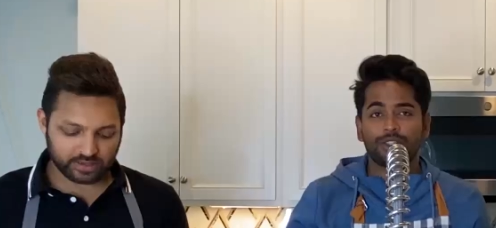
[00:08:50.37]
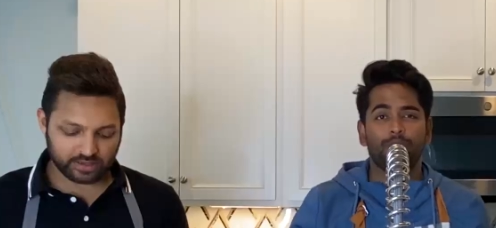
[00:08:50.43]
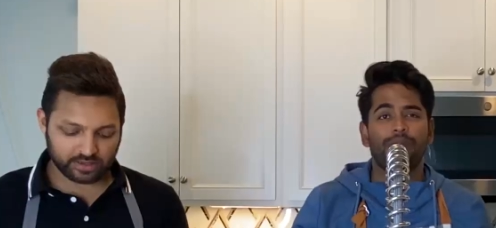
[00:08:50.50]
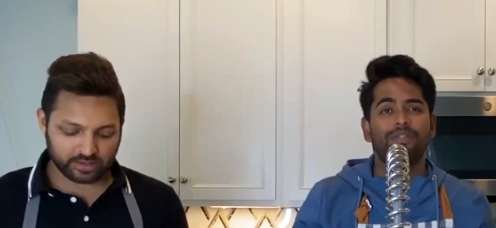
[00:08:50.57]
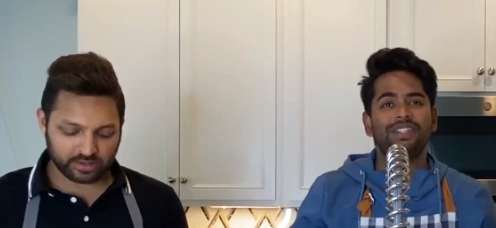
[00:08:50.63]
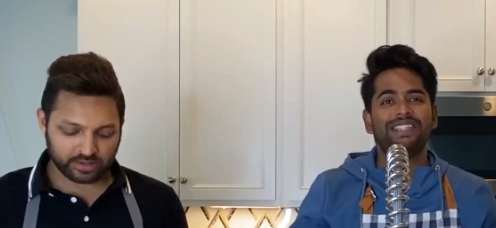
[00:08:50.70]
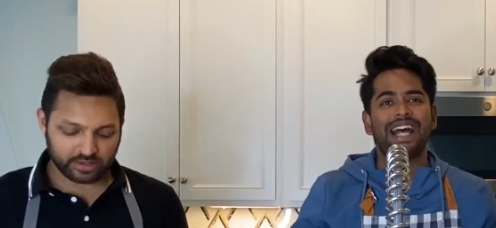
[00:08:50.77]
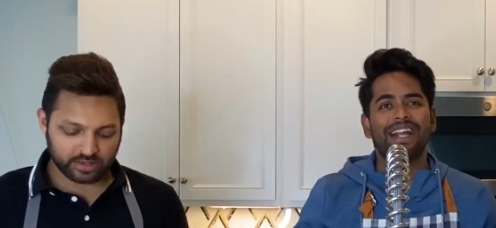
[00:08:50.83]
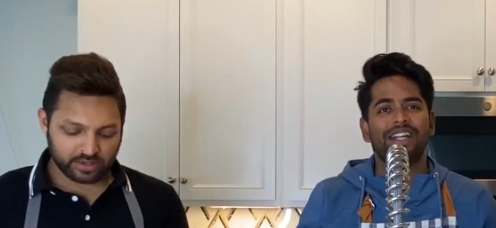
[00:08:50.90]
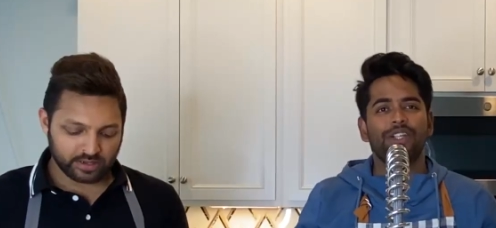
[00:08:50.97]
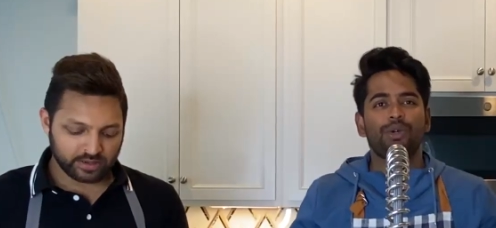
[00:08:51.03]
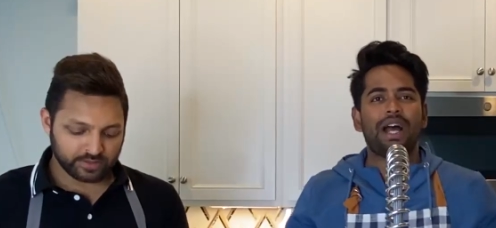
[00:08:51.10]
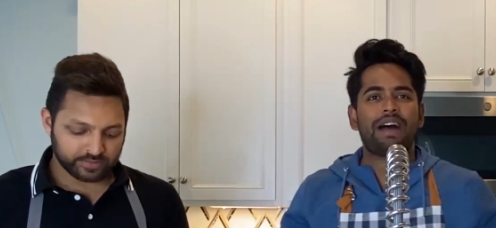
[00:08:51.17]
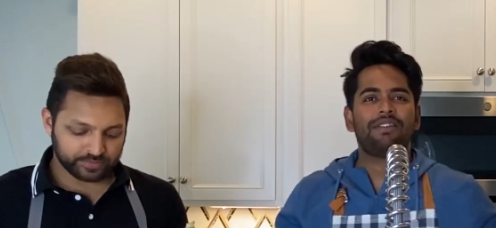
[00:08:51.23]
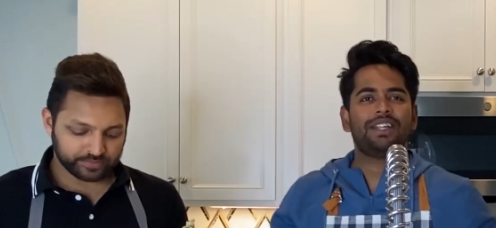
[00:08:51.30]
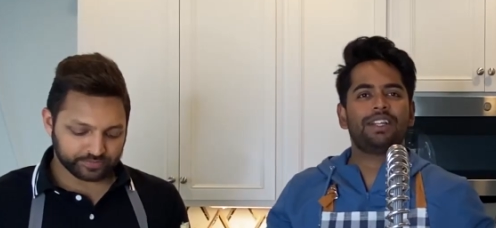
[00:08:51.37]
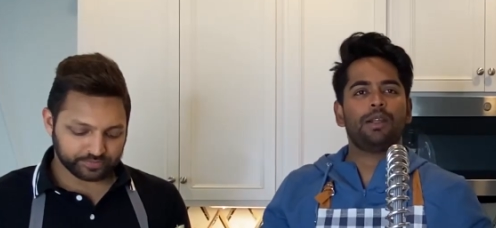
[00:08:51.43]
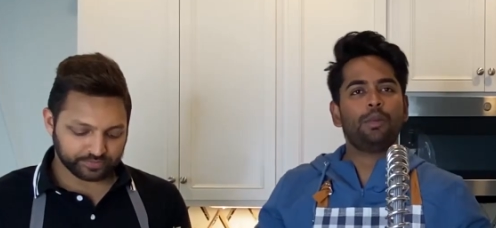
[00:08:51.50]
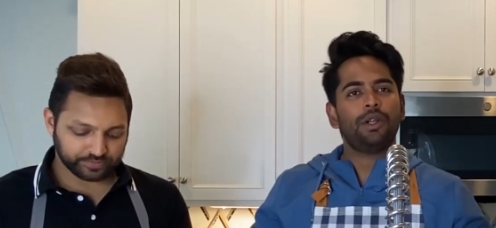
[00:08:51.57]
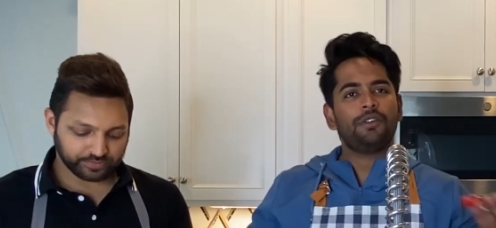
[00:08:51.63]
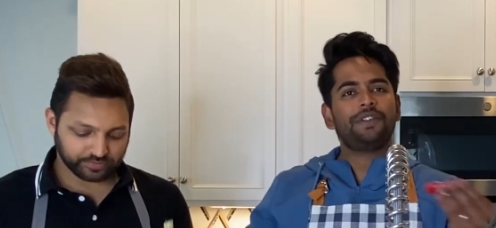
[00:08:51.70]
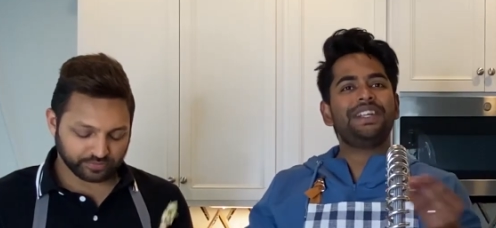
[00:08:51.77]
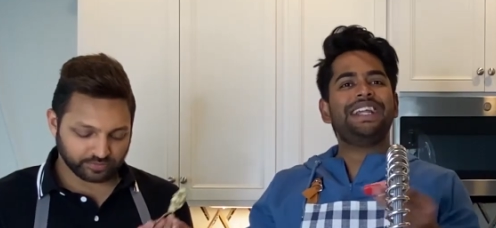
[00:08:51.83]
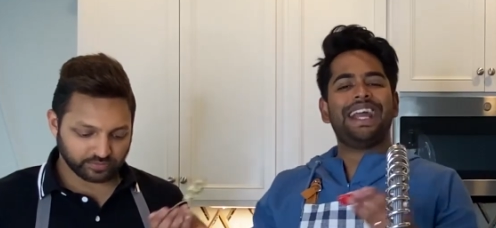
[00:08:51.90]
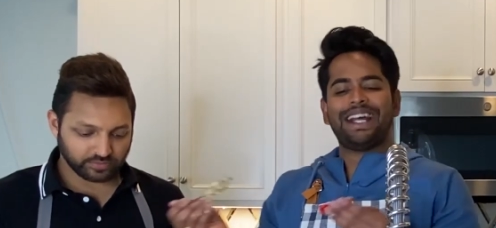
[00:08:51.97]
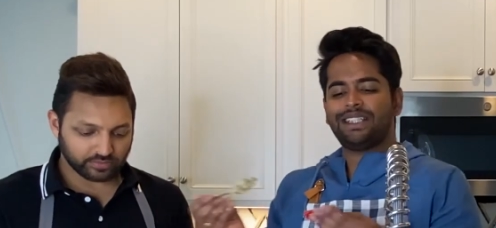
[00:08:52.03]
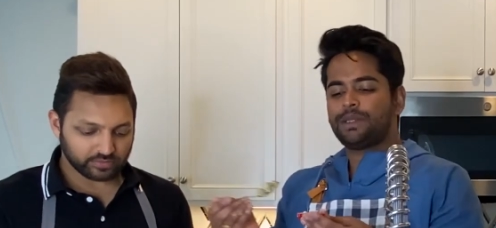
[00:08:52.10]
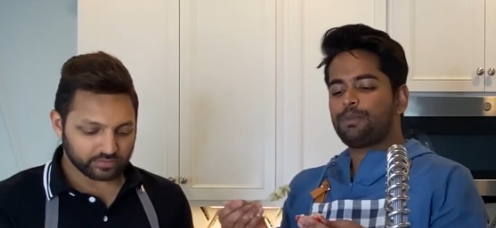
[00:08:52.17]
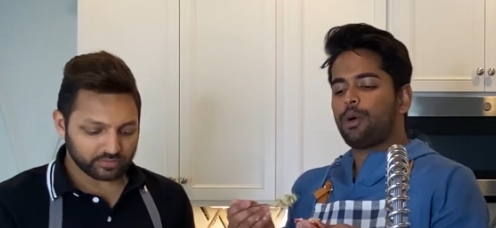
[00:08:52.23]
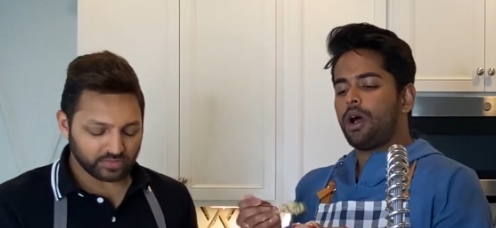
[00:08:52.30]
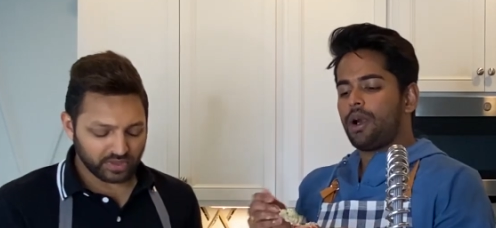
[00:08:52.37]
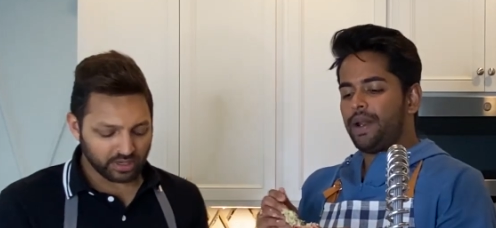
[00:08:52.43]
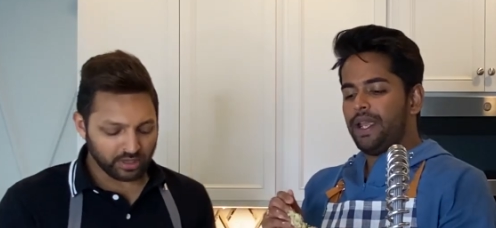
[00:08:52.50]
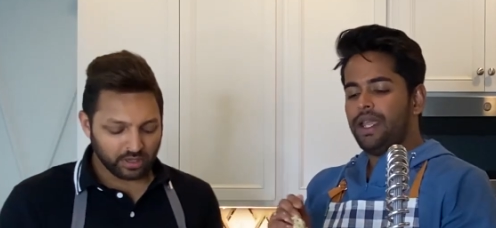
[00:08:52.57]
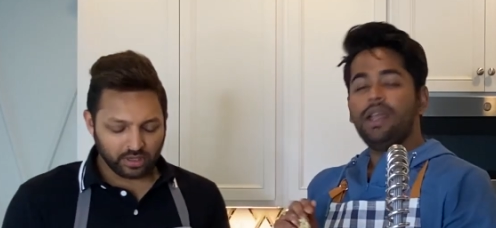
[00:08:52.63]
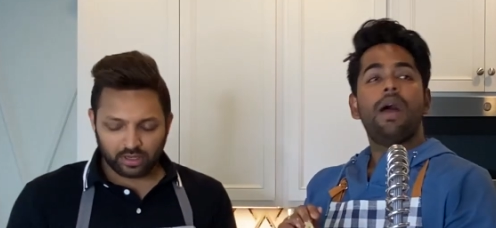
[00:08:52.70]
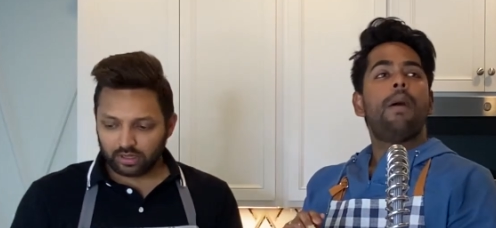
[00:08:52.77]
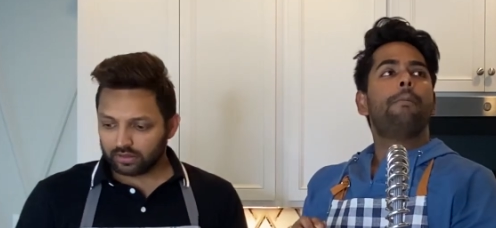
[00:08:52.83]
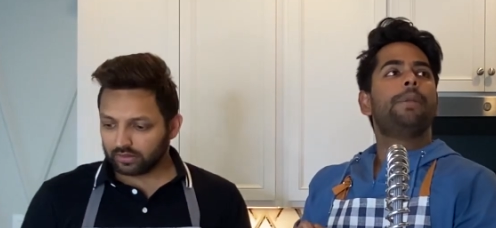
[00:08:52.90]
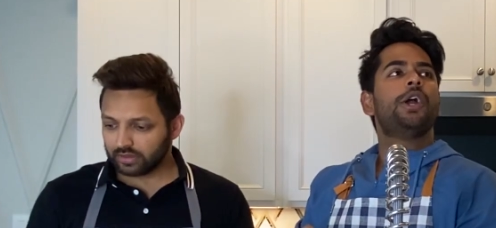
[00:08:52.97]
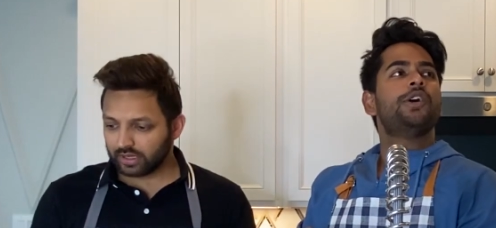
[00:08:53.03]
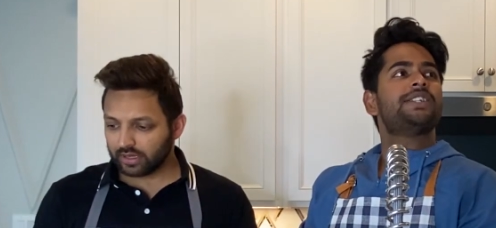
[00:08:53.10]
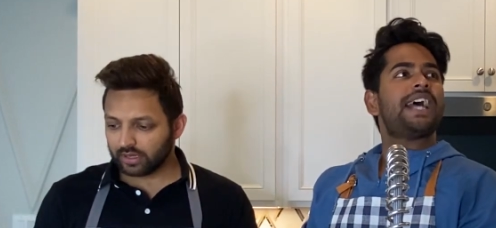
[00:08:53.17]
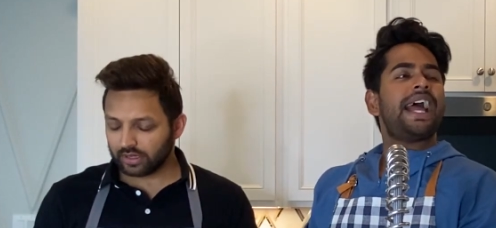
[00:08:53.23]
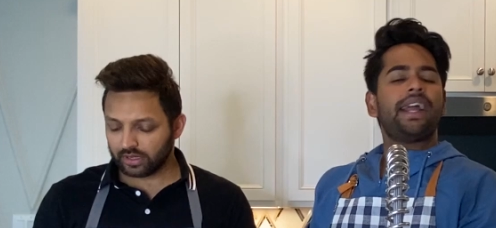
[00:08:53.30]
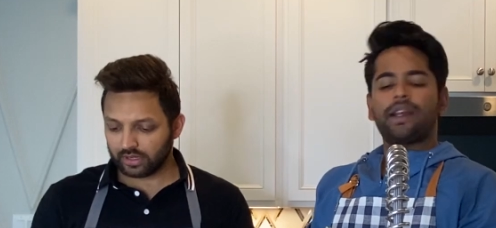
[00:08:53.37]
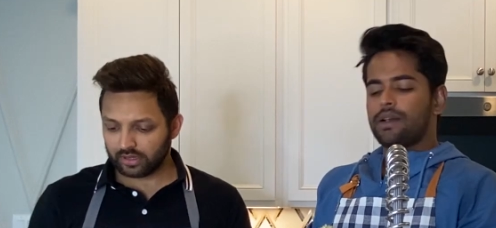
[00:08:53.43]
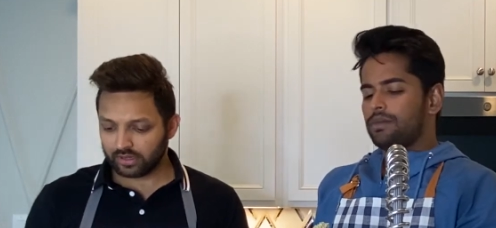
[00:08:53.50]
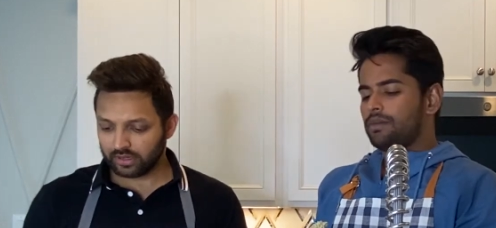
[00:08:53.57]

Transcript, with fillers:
Speaker 1: So we've decided to have a little bit of a dance party. Music!